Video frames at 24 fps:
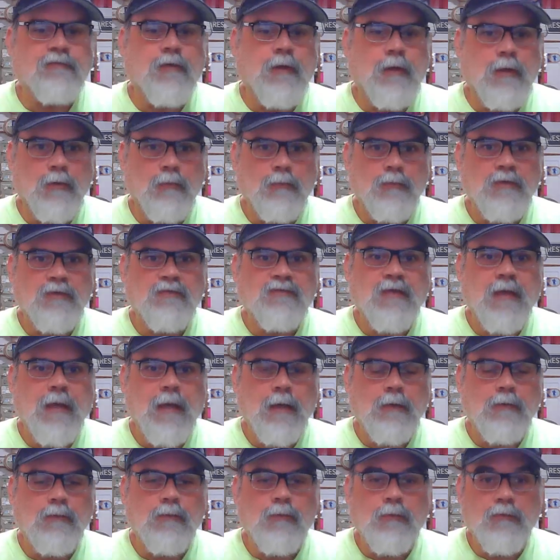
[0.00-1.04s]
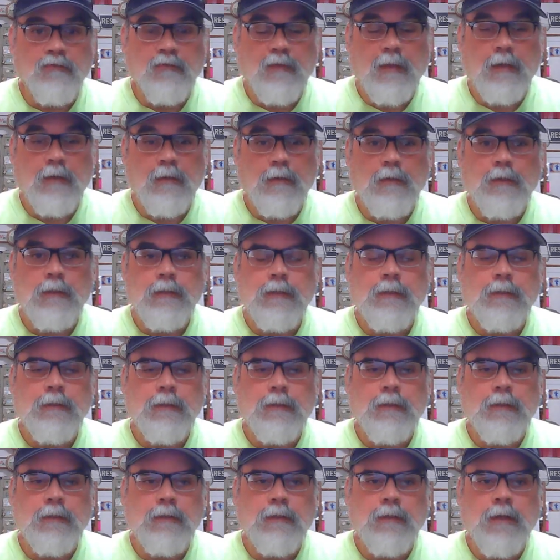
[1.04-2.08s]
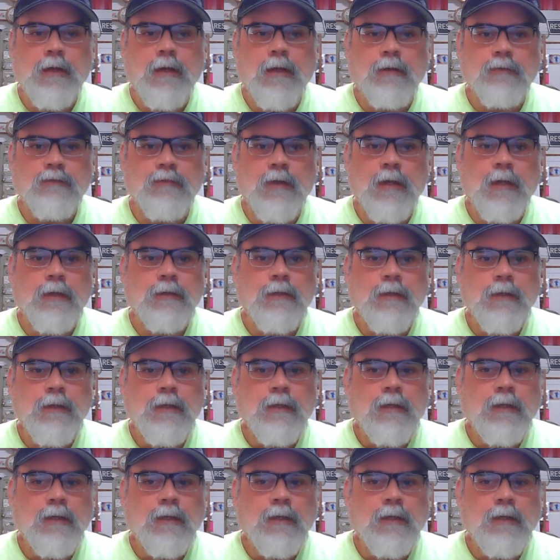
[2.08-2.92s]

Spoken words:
following the tag rules that are clearly in the contract